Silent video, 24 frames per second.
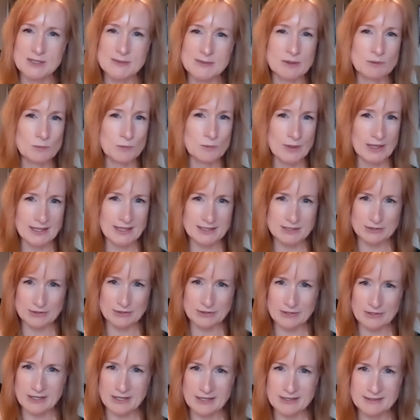it's been way
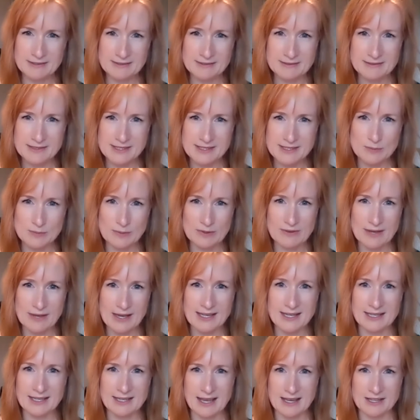too long since we've
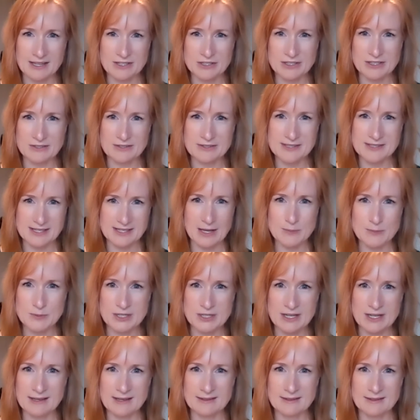had a national
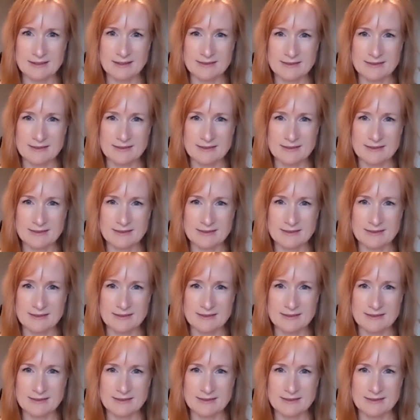snapshot